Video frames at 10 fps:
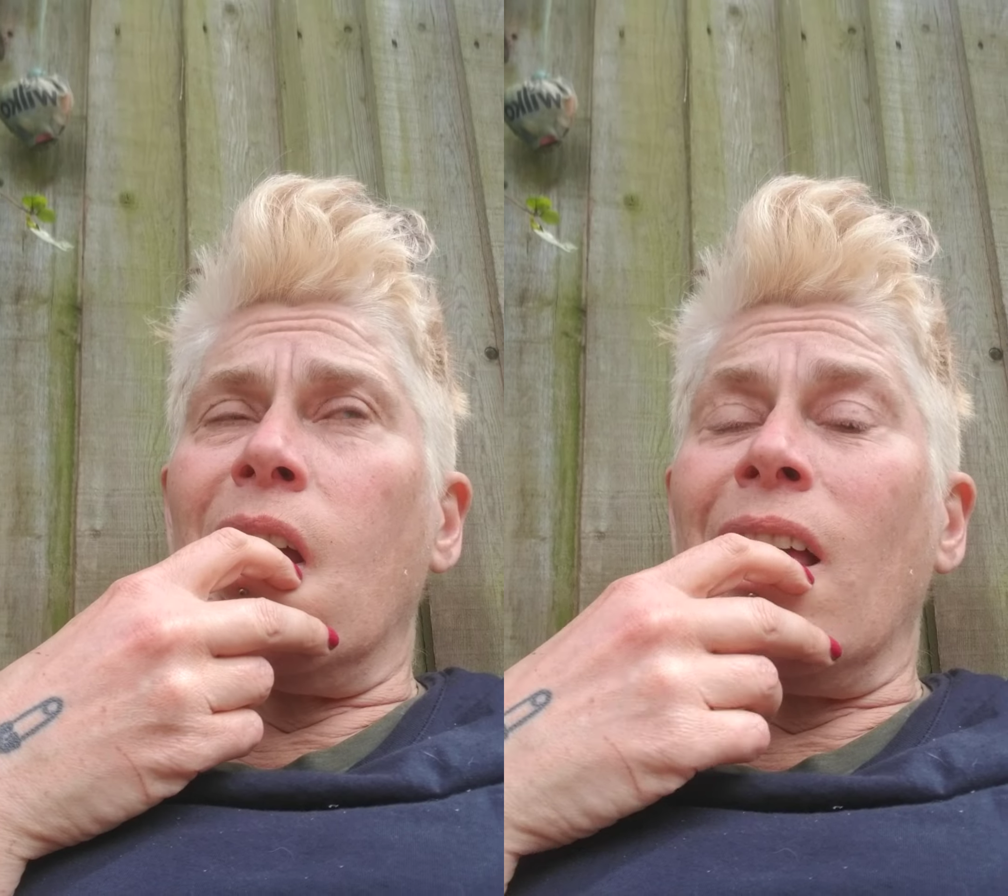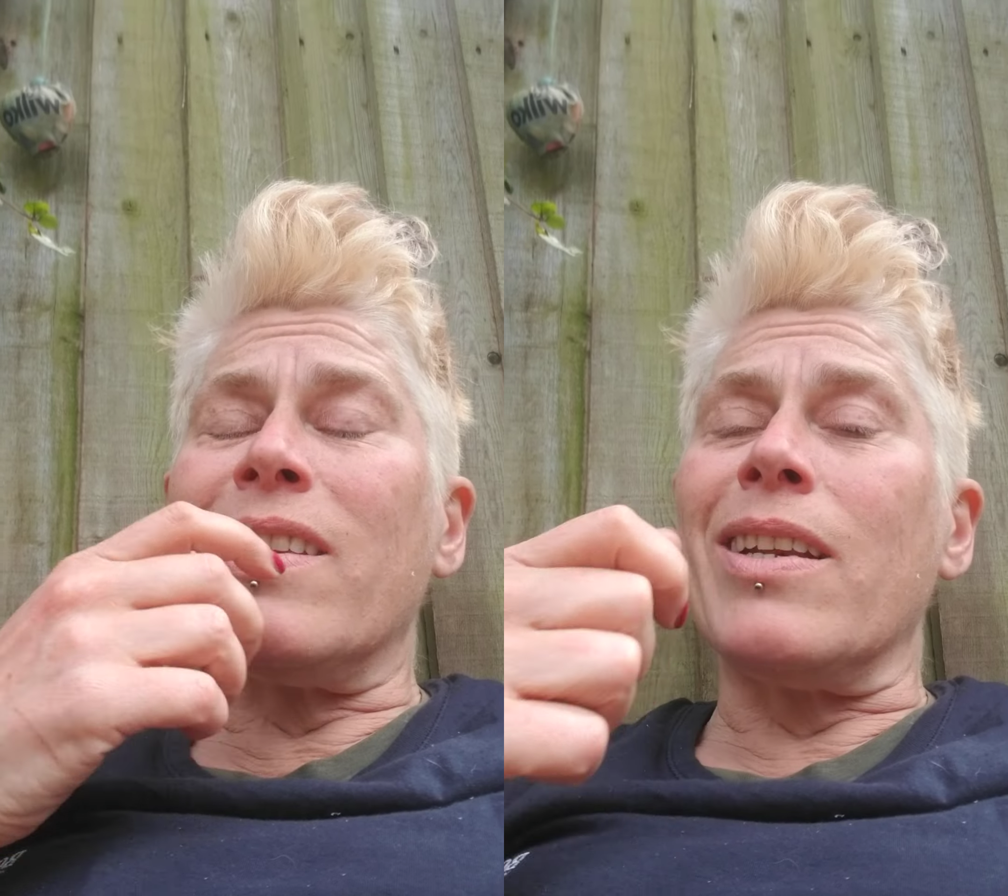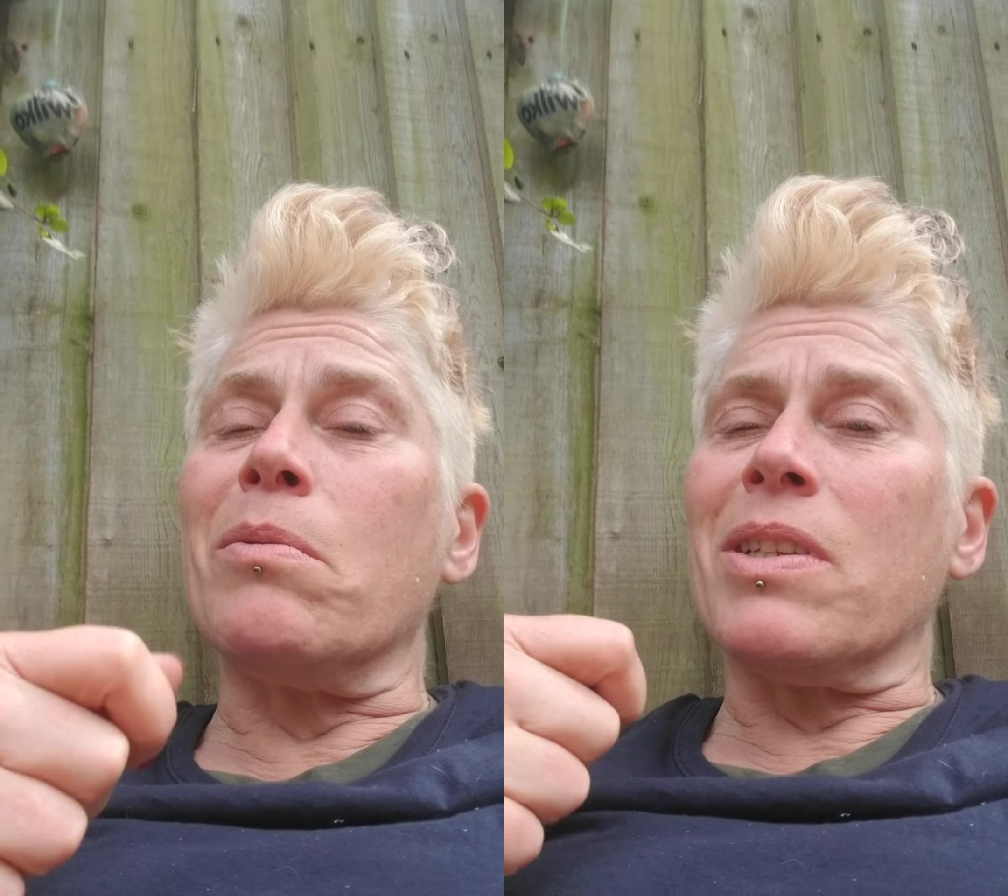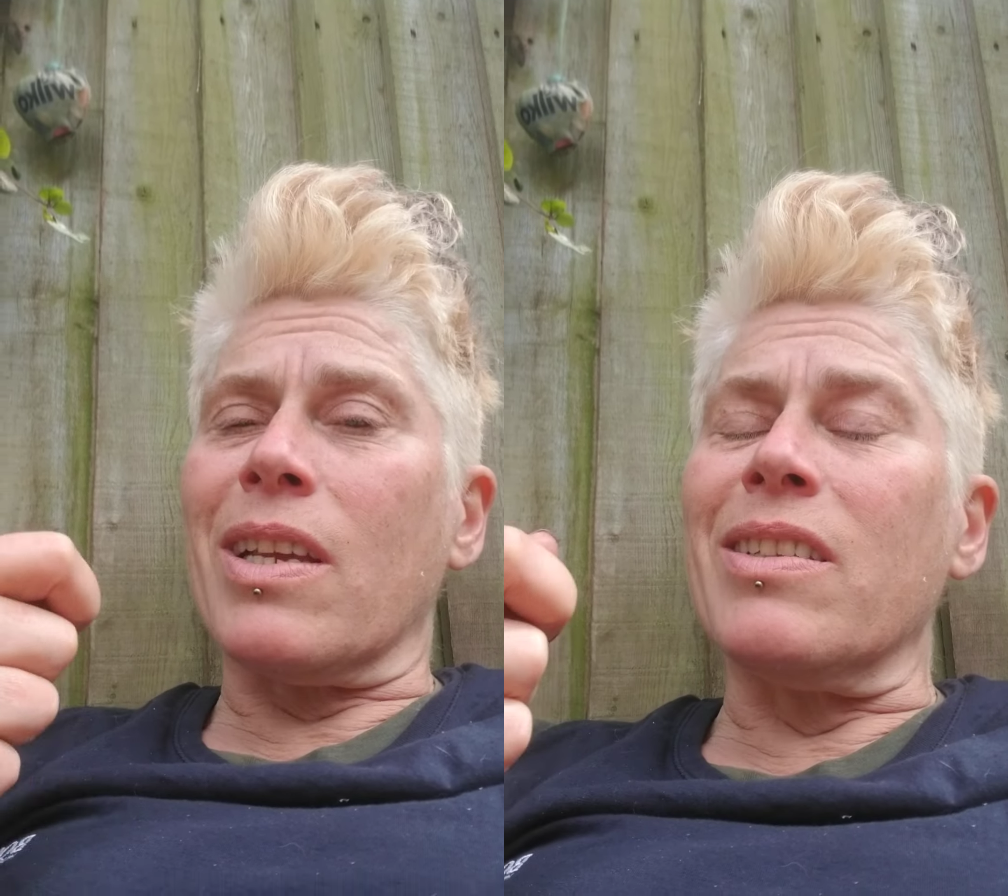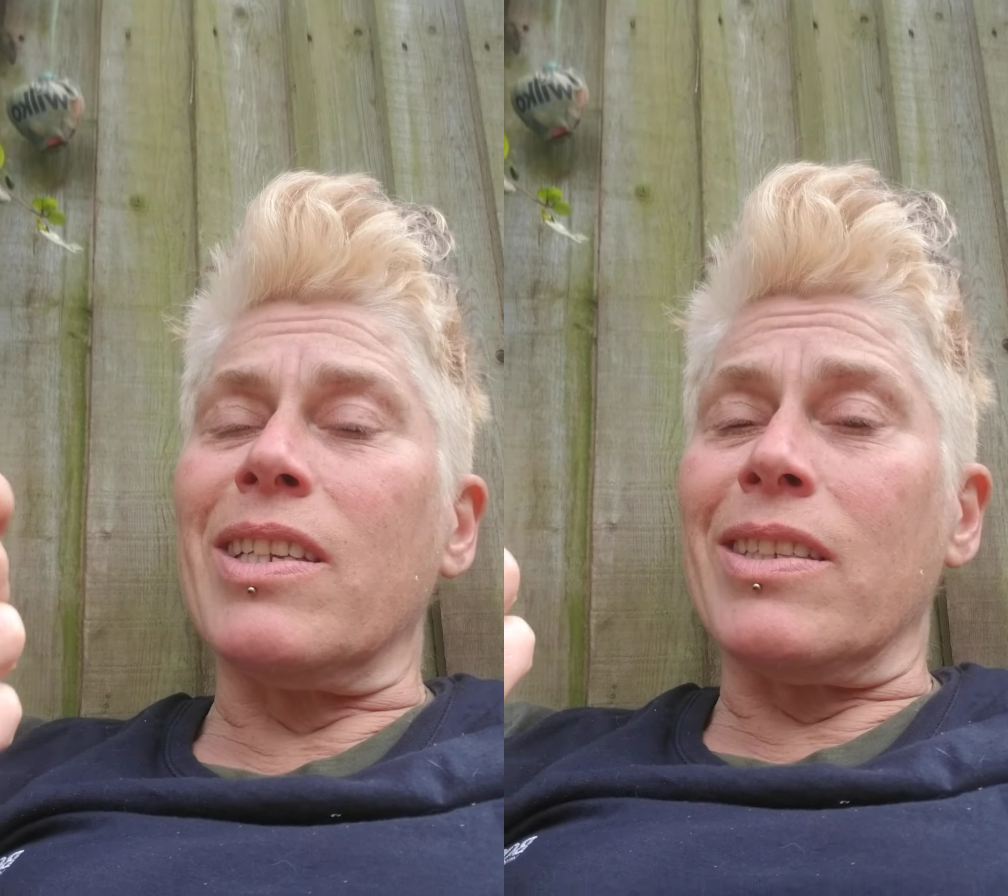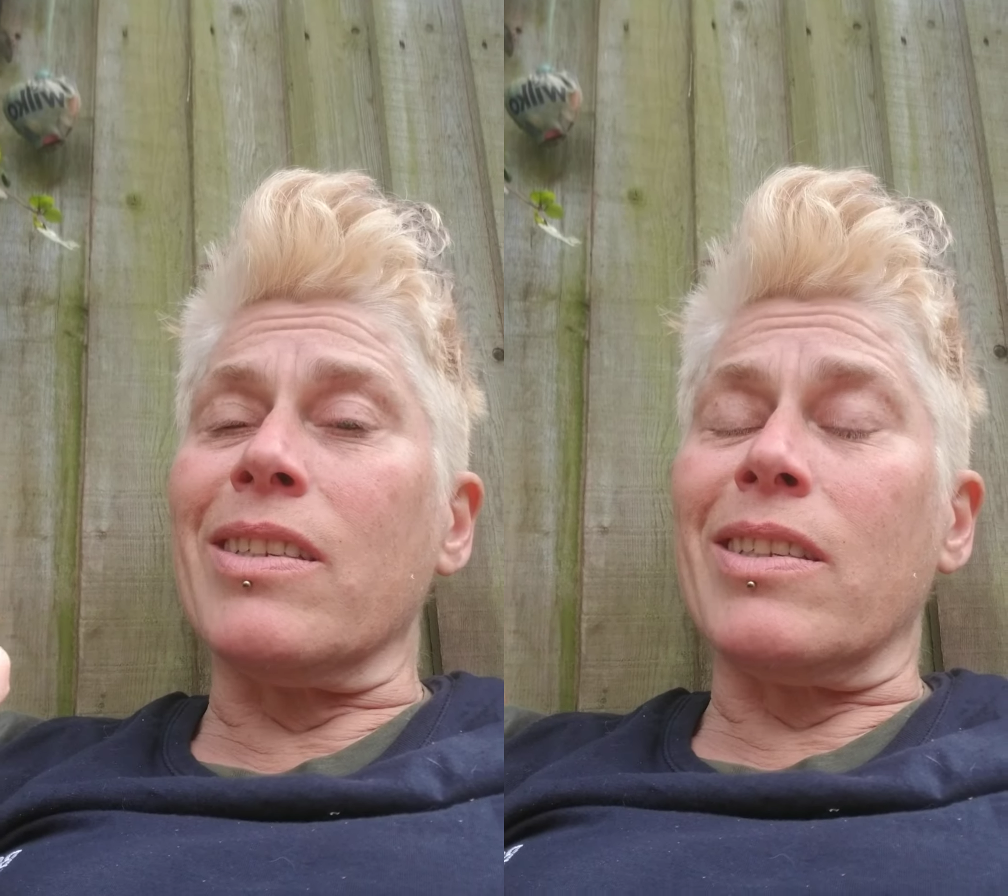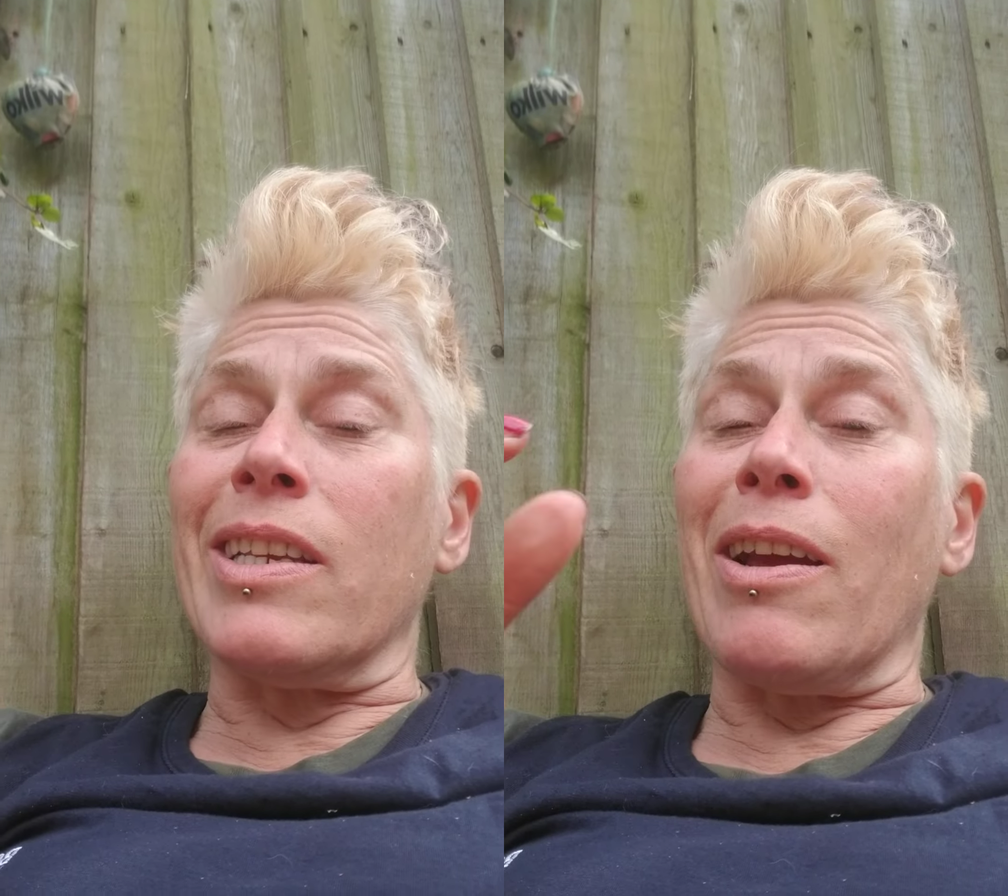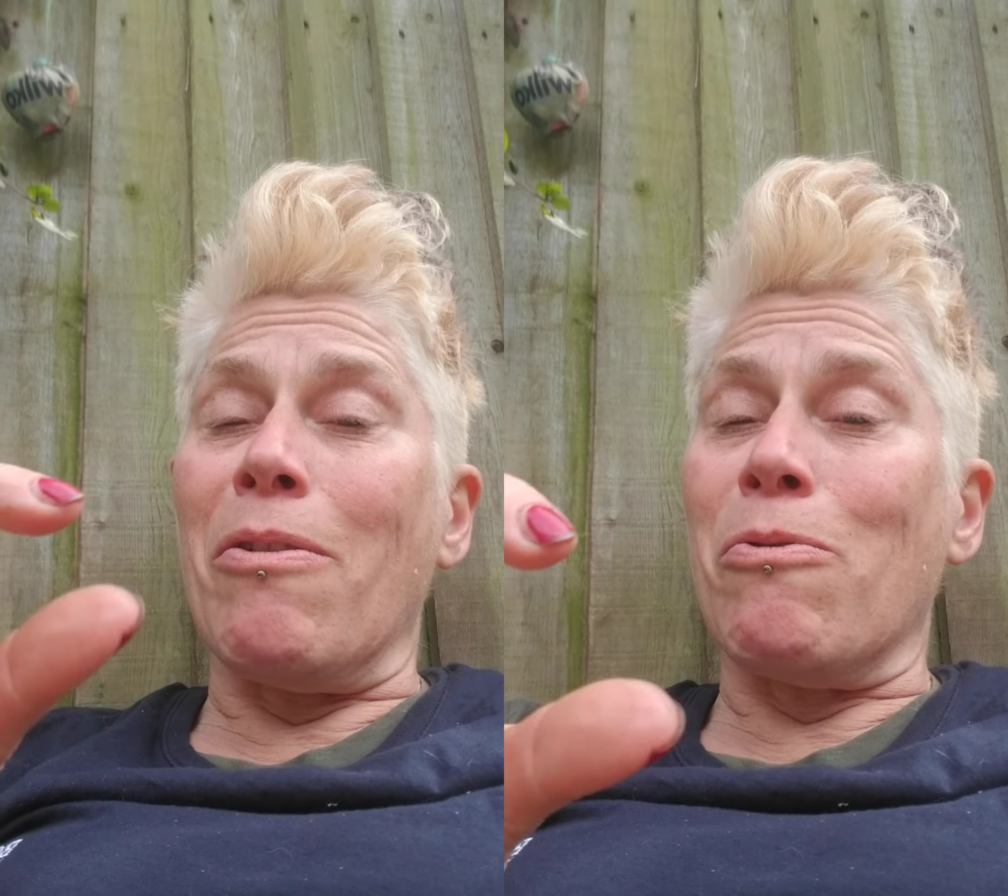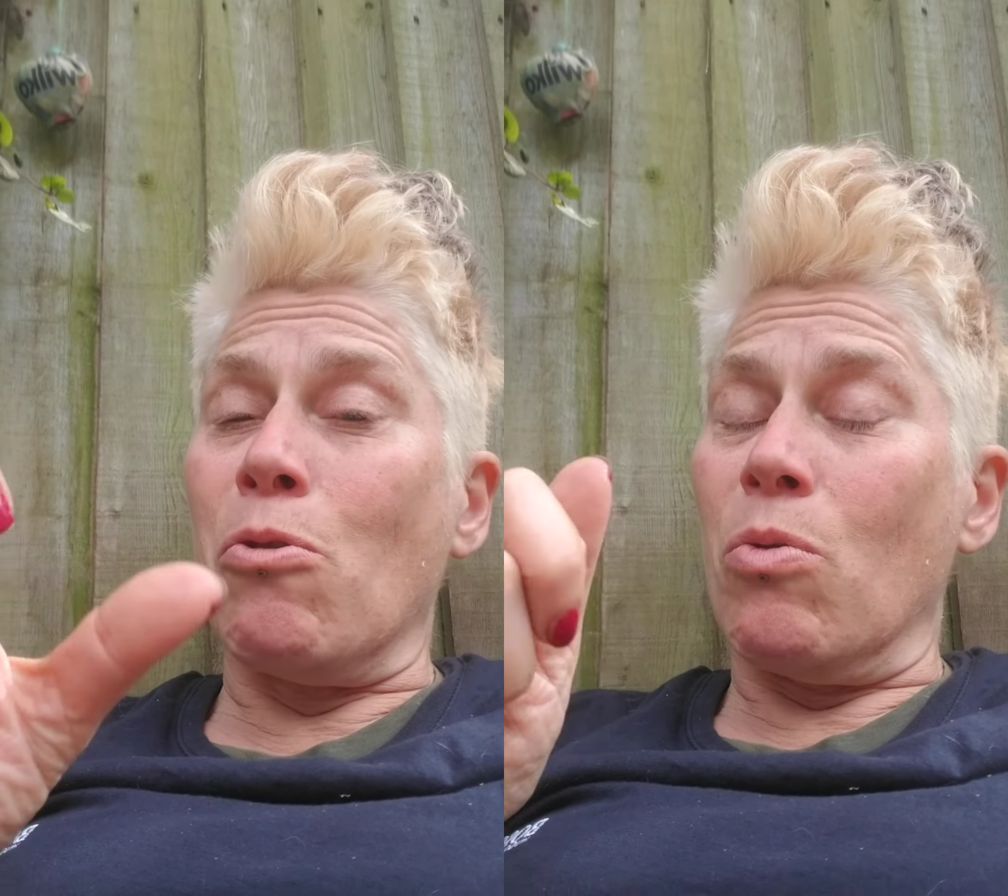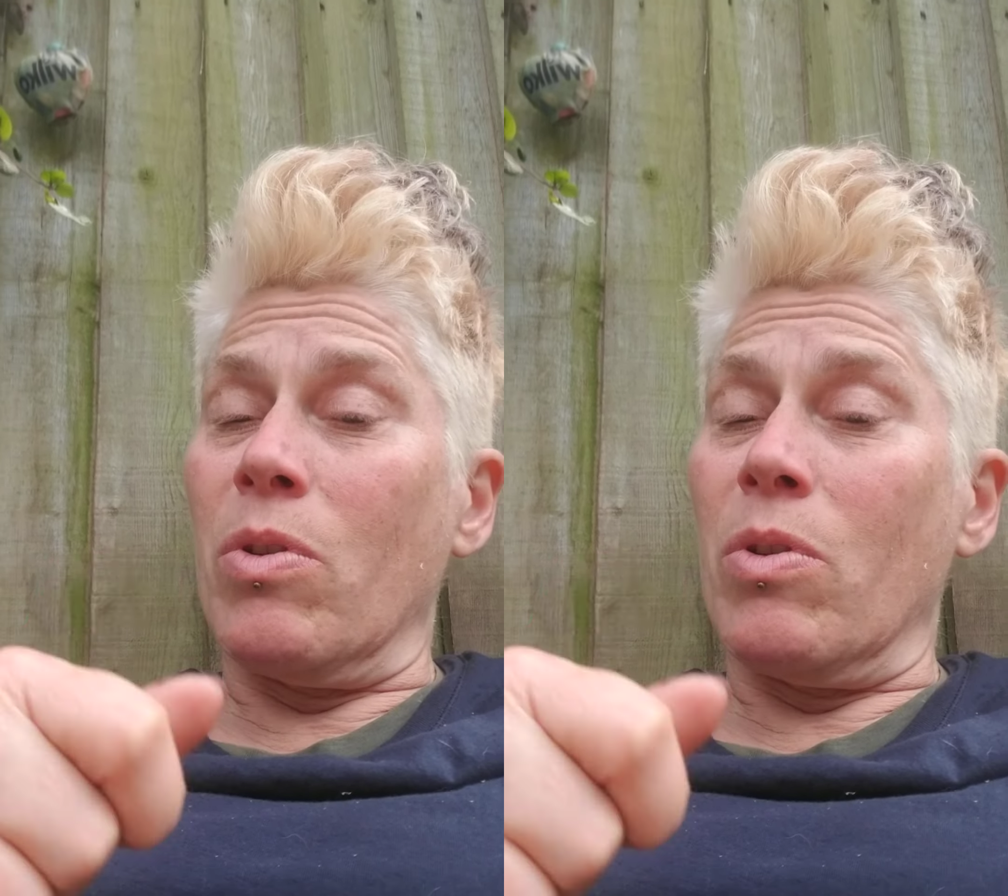it was the consistency I thought,